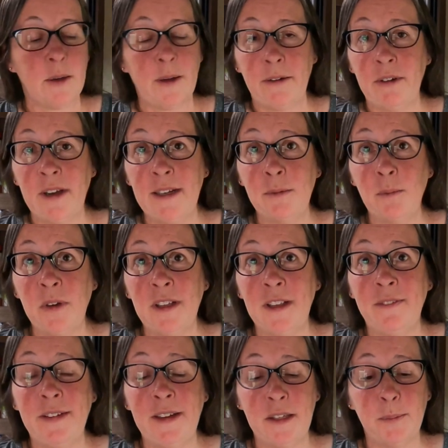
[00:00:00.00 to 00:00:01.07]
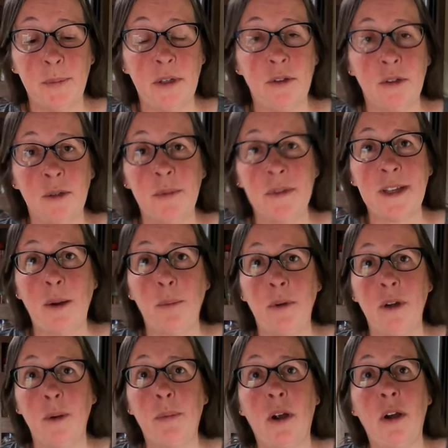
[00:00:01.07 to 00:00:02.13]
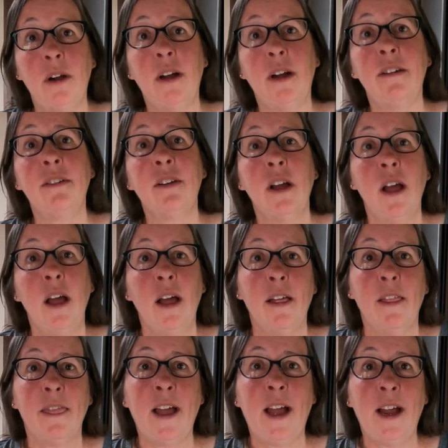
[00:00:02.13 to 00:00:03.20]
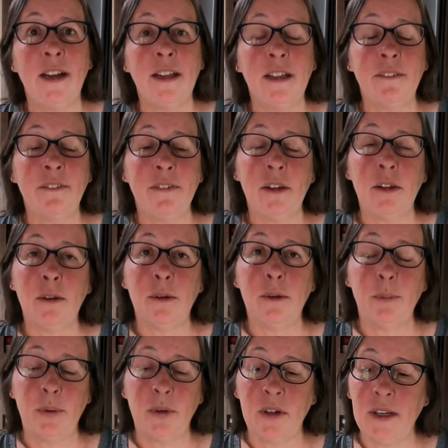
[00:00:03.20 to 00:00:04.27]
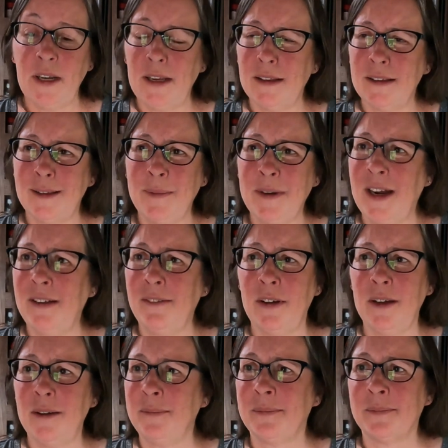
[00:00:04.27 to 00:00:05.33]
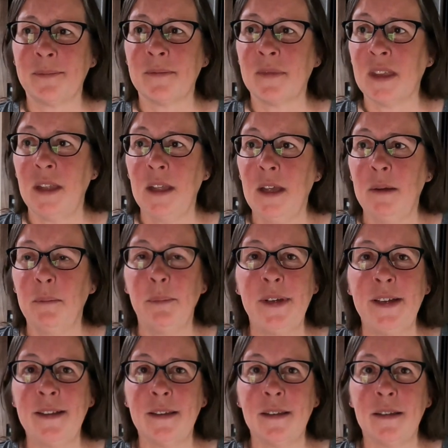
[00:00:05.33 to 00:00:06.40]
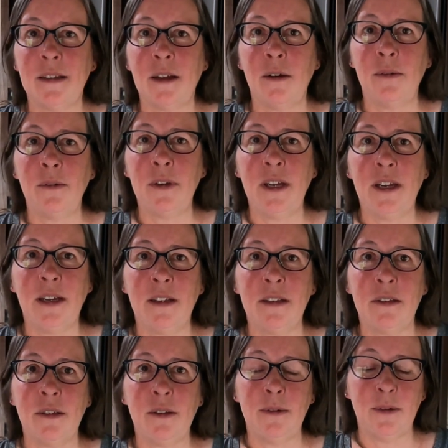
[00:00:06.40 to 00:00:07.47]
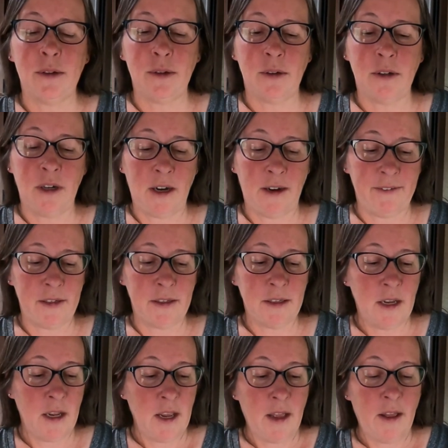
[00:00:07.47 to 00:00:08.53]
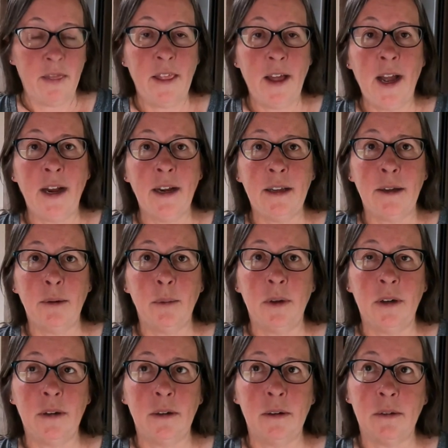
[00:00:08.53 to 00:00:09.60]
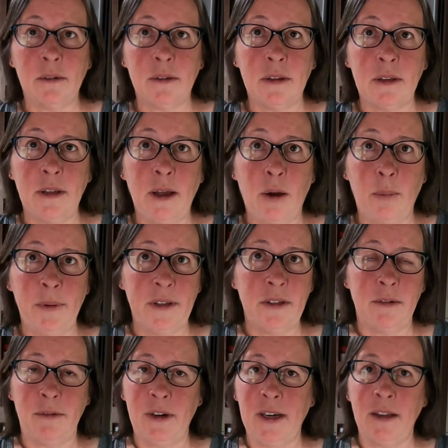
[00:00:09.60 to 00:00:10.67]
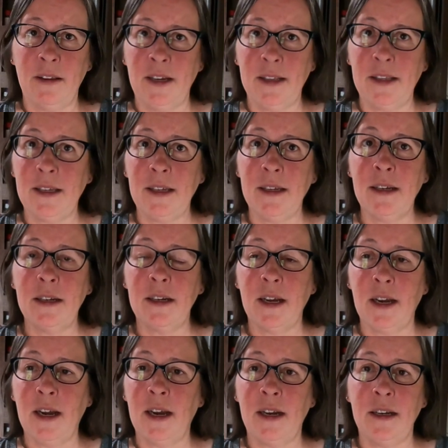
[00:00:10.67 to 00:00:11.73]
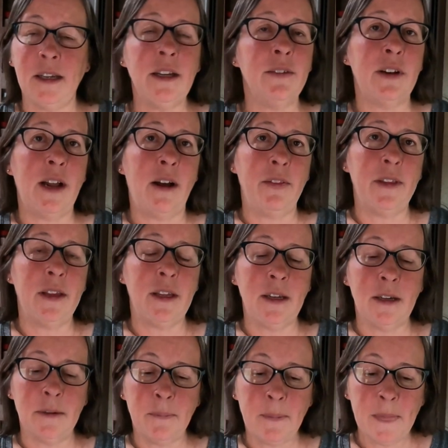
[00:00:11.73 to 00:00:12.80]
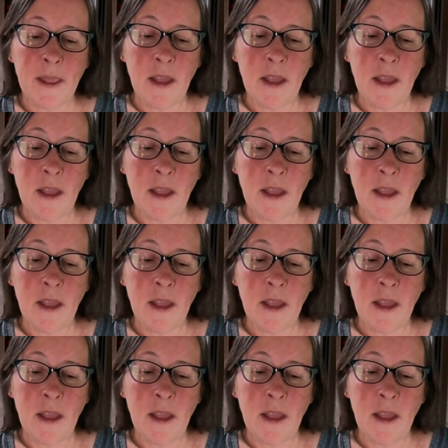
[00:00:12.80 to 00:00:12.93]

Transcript: I read in one of the Facebook groups that we're a part of that if you put some kind of a pizza stone into your oven, that it will help it to regulate the heat and even out the heat.